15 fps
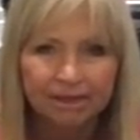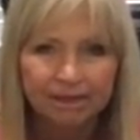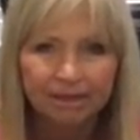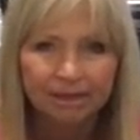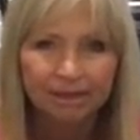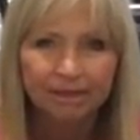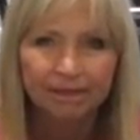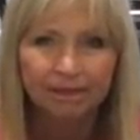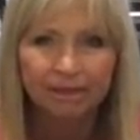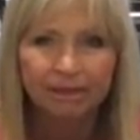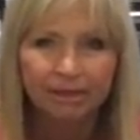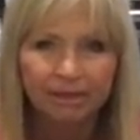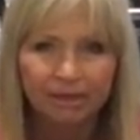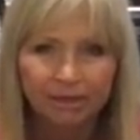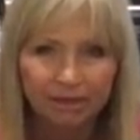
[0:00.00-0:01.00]

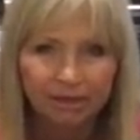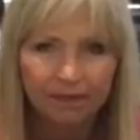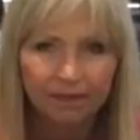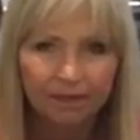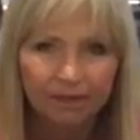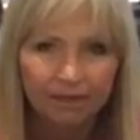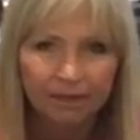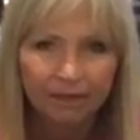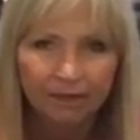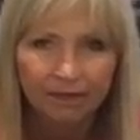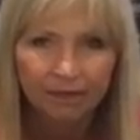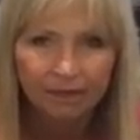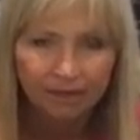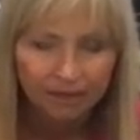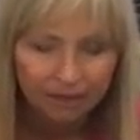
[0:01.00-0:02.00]

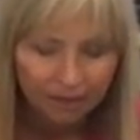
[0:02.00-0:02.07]
Nothing is said.